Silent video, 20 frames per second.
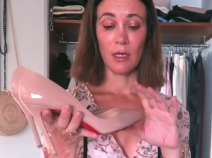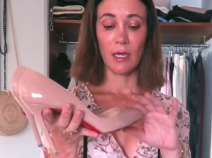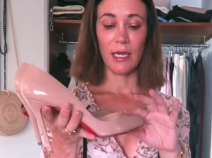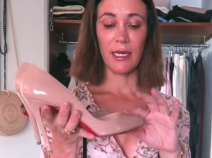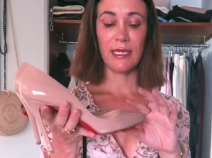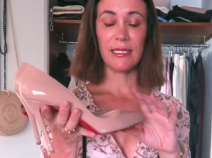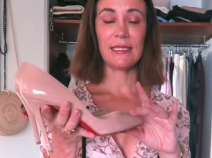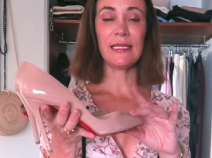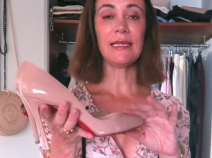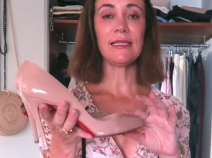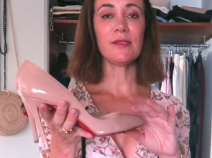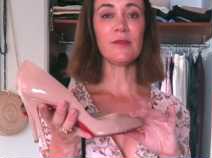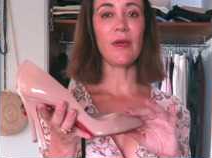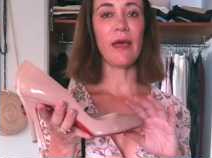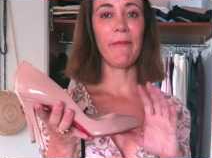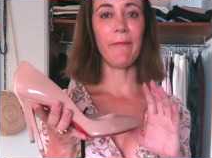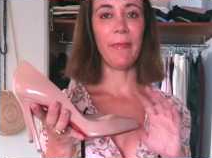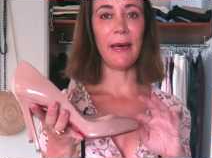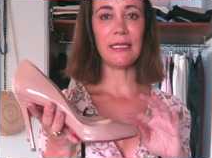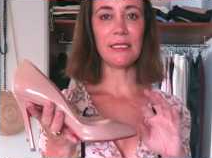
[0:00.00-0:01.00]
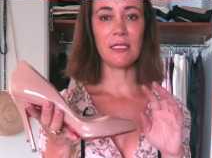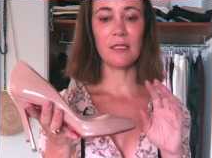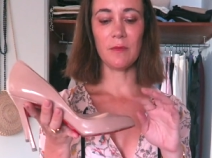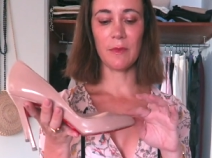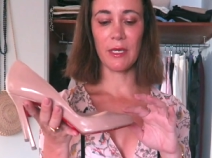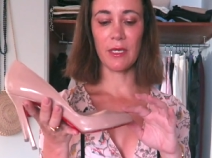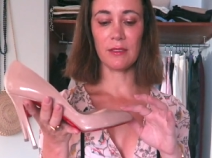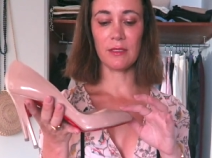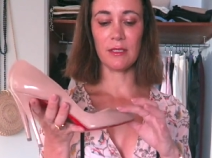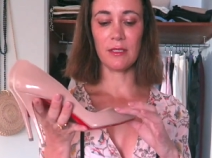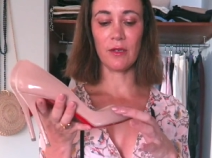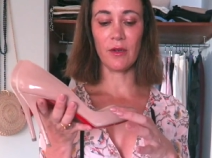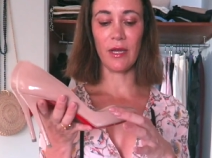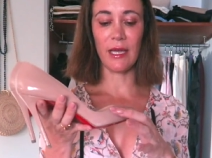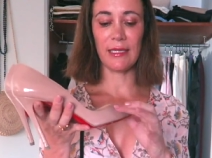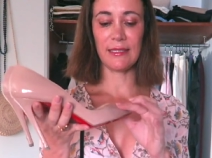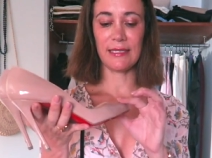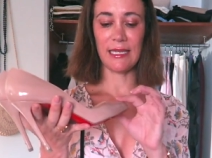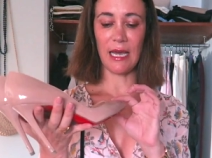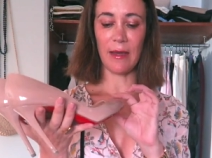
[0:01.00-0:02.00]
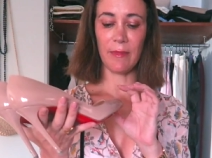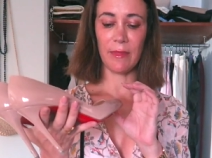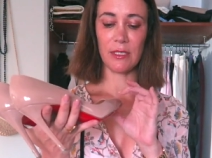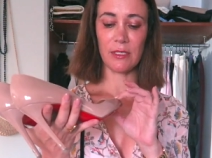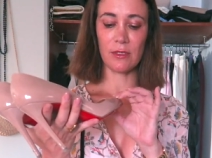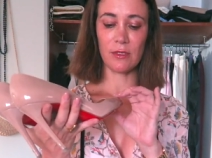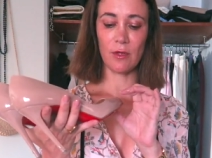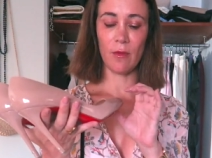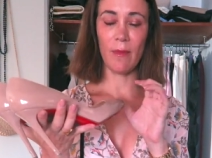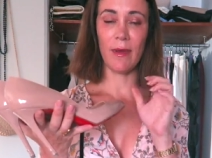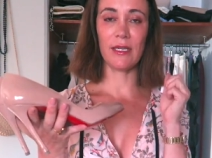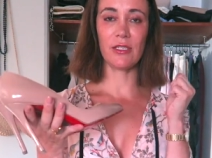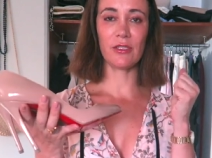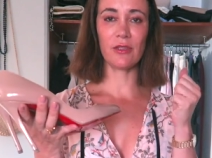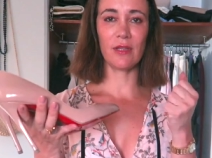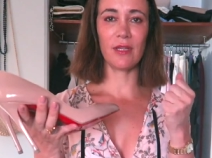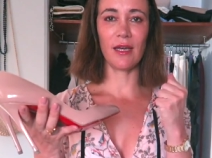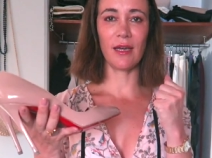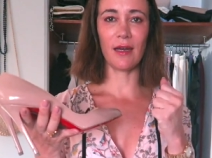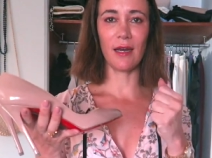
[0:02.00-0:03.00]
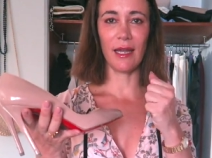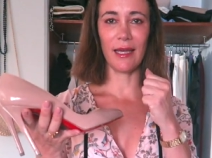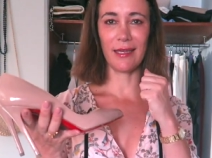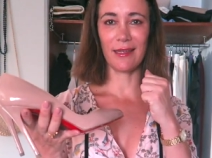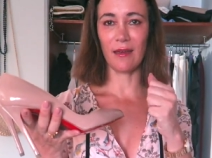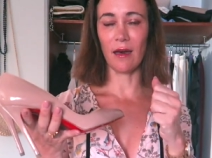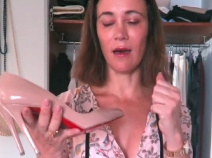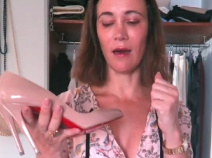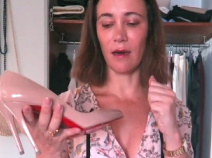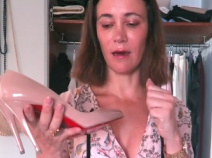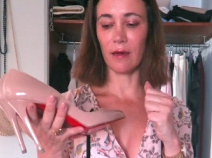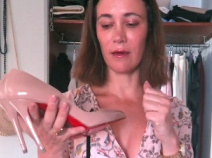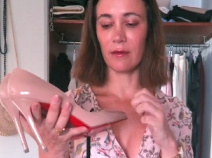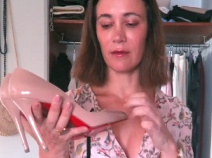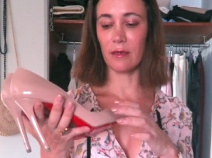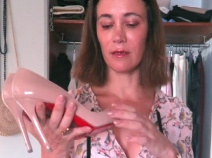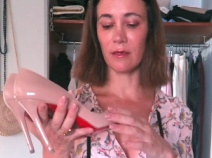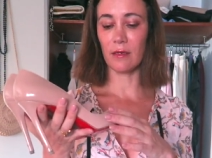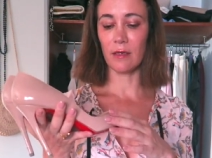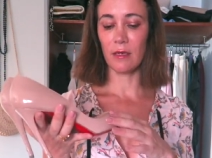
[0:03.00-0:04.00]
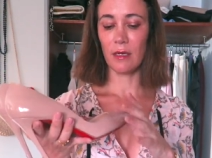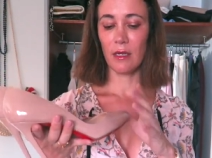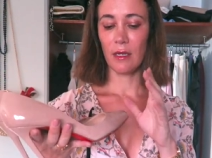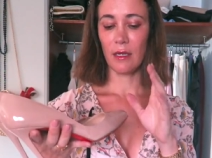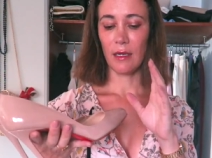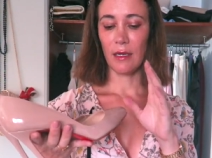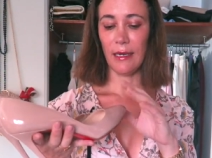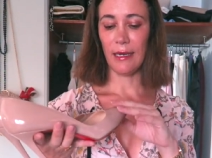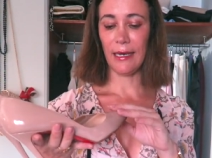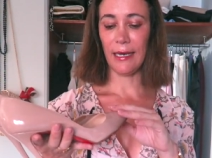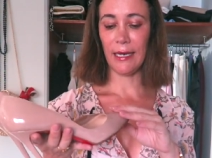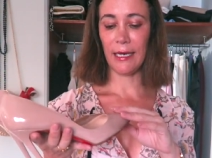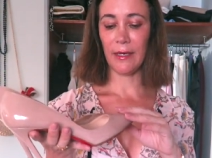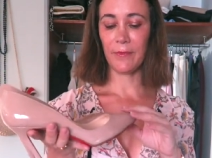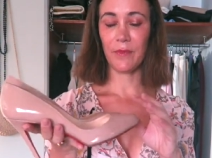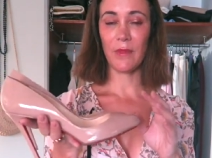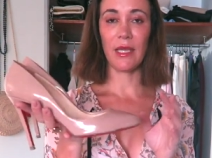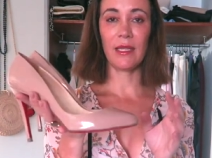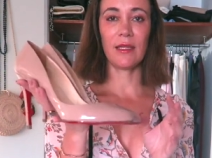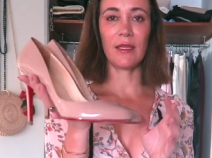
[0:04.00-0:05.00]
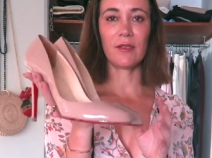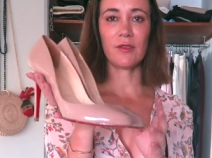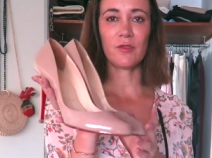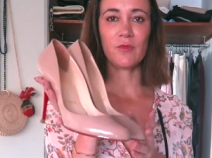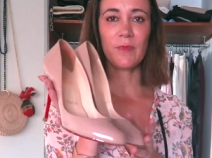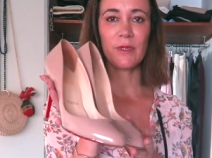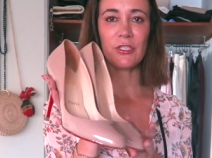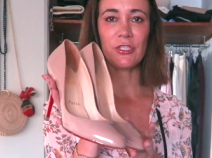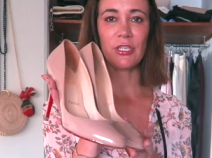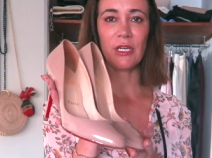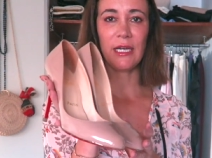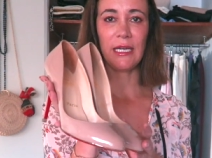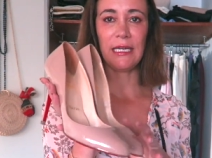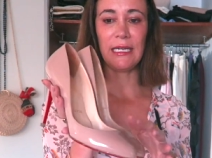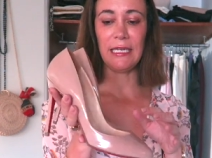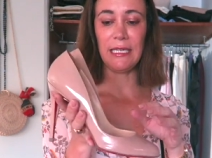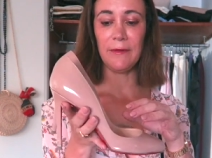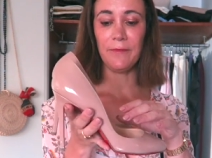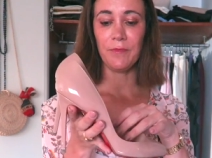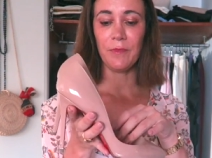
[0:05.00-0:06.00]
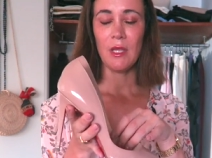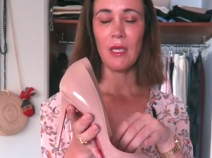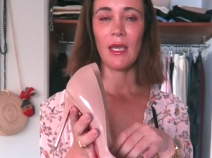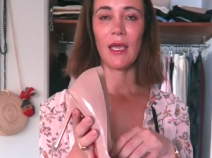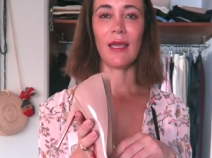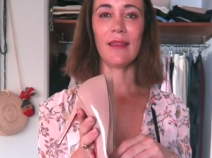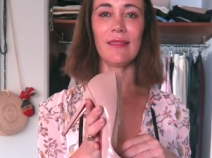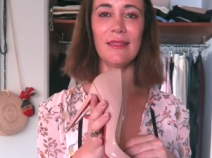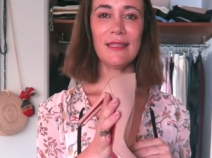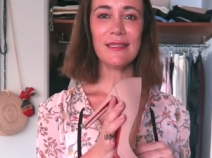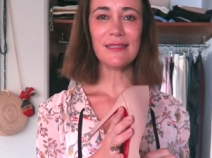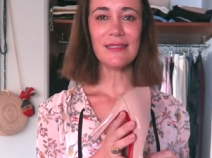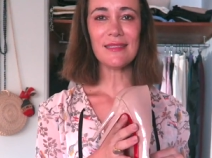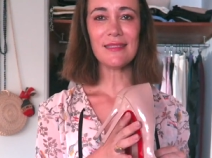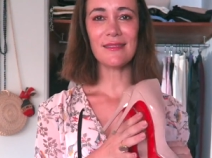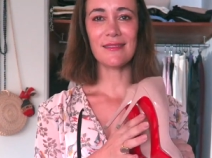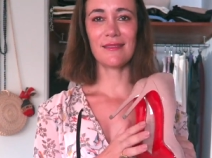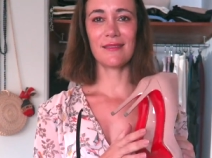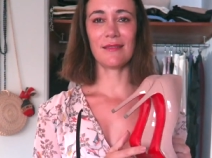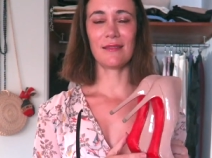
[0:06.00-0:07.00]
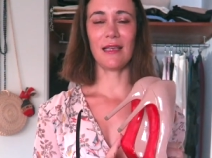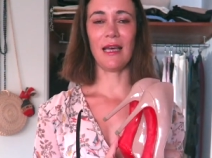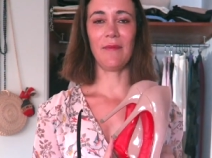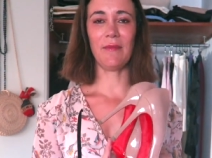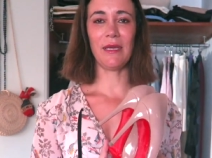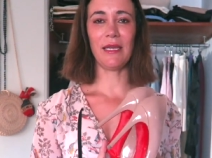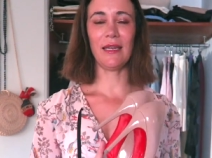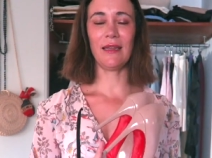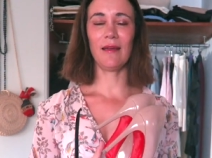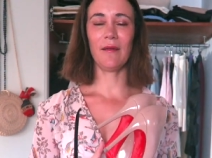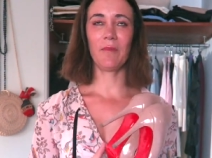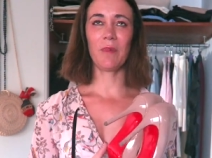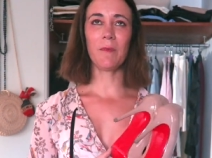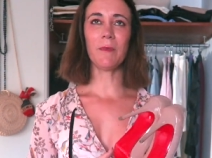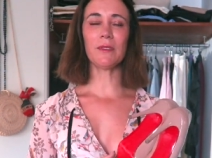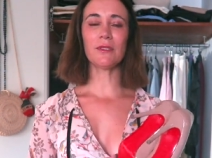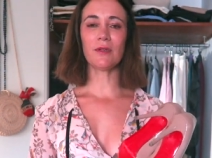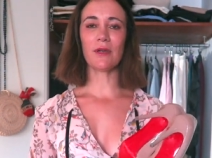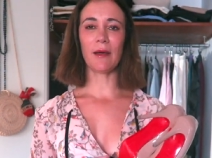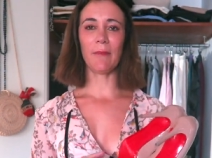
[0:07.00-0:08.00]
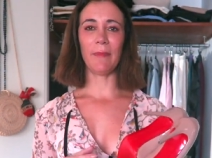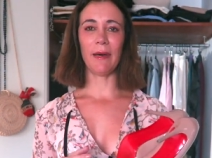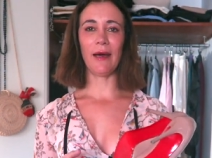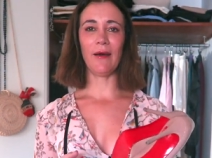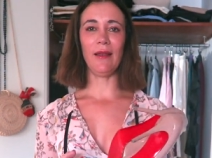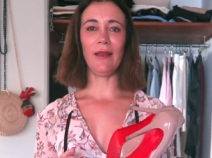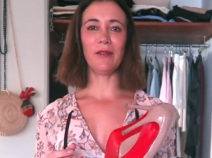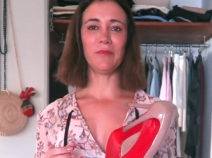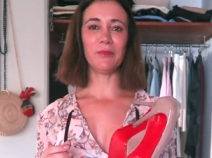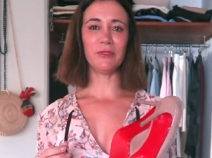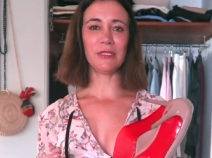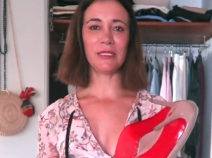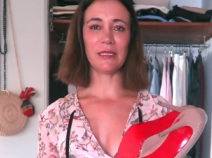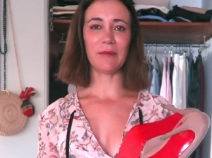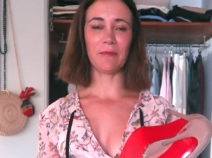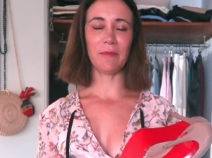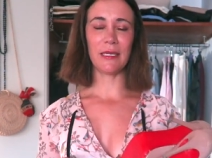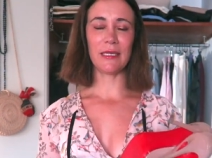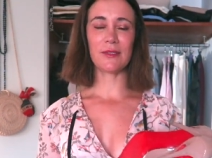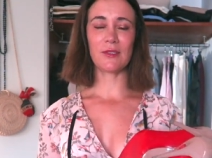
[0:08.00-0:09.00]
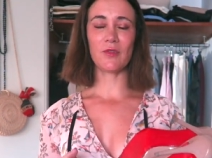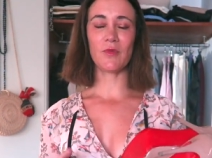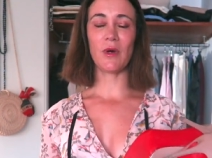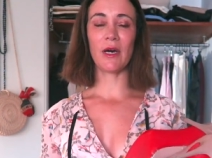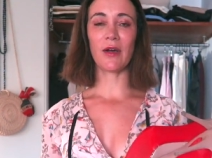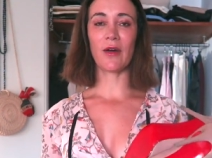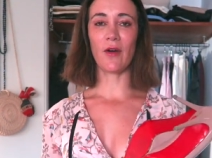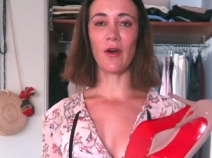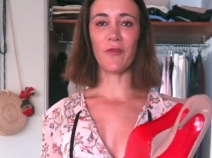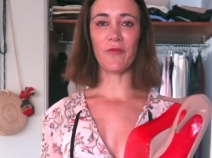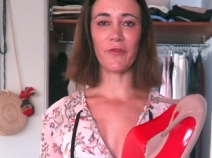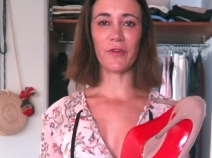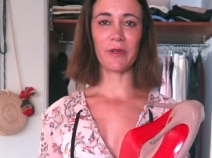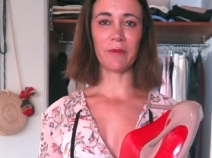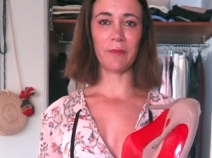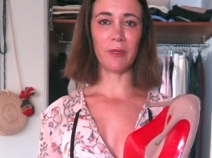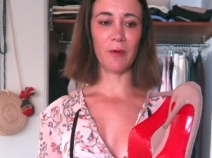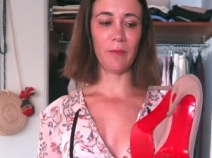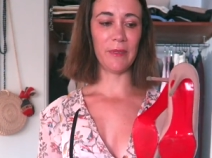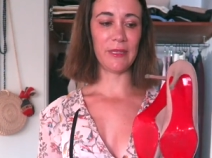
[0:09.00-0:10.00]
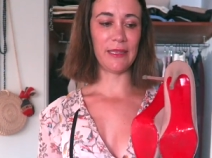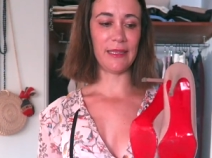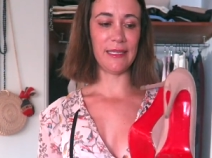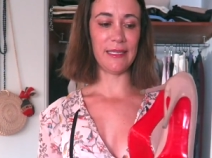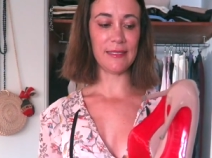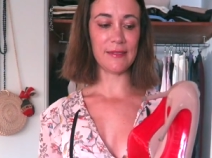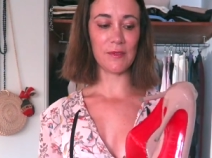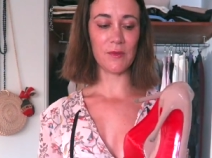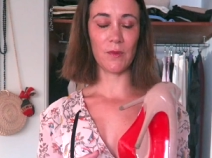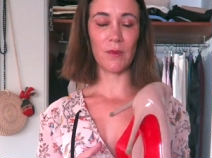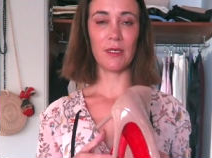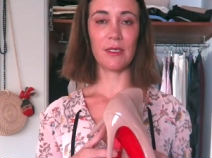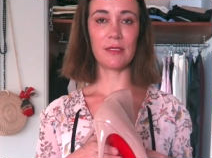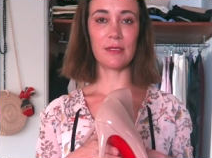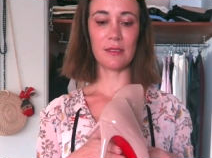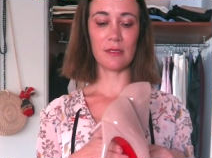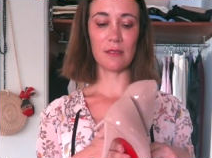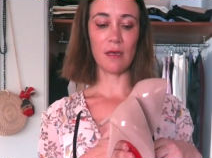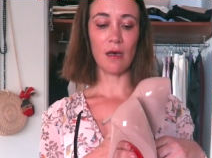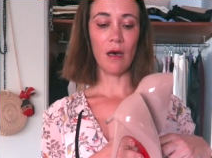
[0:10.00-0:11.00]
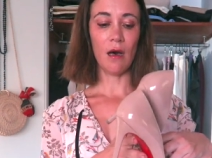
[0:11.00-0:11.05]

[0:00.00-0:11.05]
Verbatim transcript: And it's nice to have patent because they don't get damaged so much. They are like harder um, and they're super shiny. And this is I mean, people talk about Louboutin being so uncomfortable, but these ones